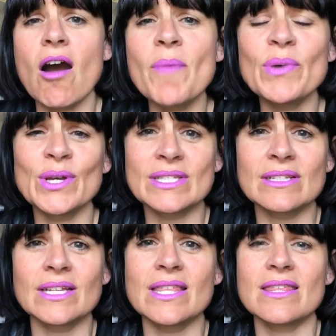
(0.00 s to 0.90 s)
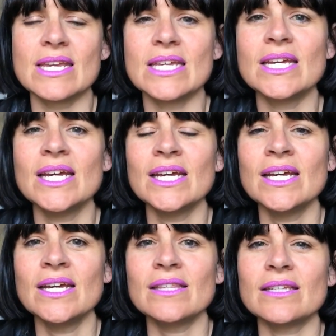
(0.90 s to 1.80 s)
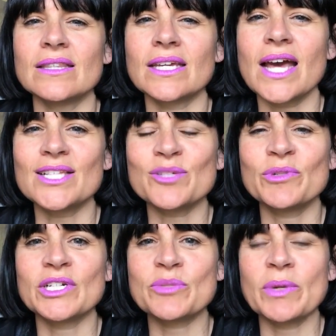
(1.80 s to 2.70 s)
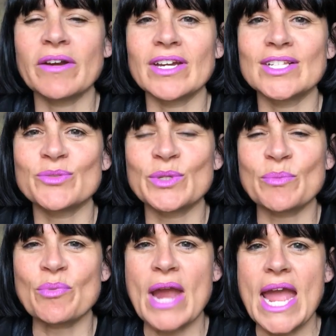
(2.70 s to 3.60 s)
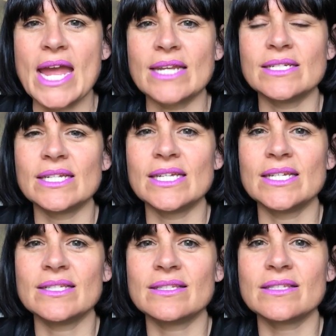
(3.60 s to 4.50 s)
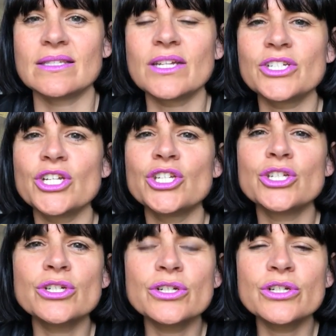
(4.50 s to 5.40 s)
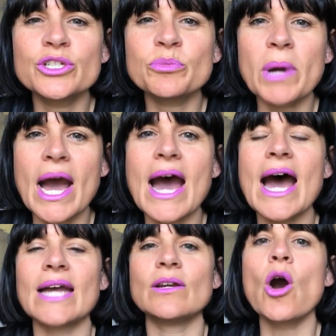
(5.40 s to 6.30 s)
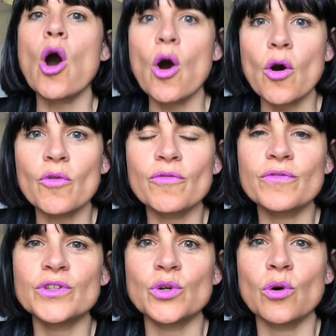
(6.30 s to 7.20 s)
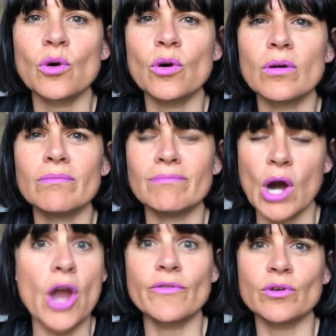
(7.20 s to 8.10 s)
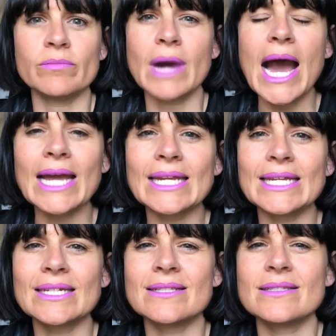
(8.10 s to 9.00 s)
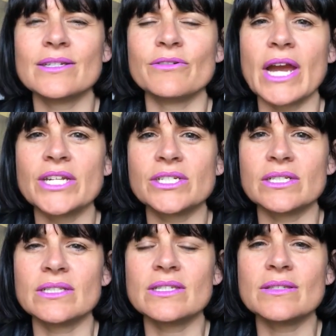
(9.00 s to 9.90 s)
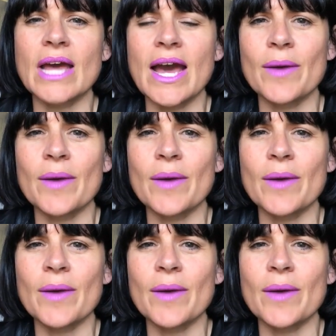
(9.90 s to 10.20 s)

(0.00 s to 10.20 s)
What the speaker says: I personally think that the customer experience with a brand is such a huge part of your overall marketing considerations,